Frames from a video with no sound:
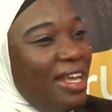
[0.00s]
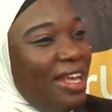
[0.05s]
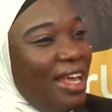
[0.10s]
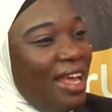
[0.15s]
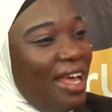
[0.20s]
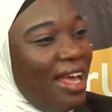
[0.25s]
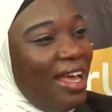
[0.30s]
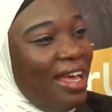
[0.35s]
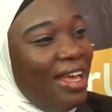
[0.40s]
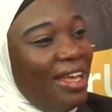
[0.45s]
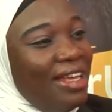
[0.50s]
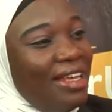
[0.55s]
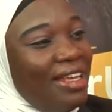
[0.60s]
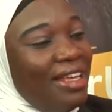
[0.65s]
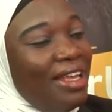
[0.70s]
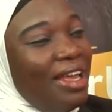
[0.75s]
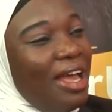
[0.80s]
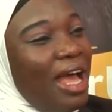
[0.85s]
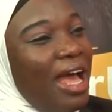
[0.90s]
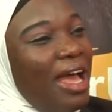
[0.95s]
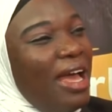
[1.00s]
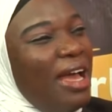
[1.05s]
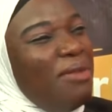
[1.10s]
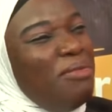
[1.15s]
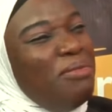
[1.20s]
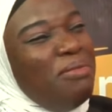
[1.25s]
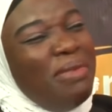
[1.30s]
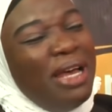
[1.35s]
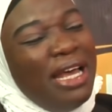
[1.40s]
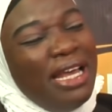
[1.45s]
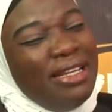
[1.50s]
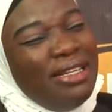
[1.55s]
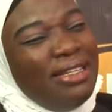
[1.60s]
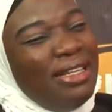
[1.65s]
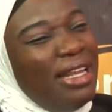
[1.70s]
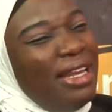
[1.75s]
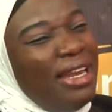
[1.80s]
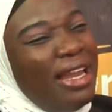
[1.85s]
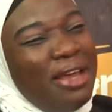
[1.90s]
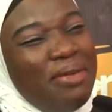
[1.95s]
mm. I, I my
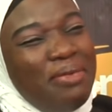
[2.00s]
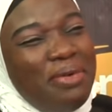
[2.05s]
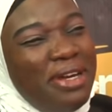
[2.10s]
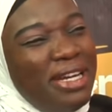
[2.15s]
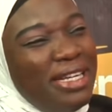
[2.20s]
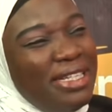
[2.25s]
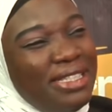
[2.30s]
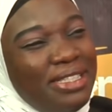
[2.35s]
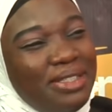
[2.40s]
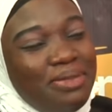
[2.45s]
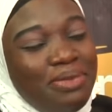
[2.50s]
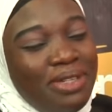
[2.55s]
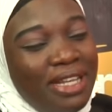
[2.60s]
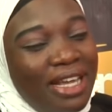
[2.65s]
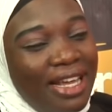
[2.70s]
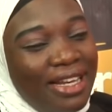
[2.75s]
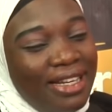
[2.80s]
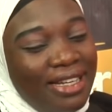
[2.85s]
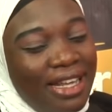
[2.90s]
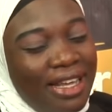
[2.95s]
the librarianship died.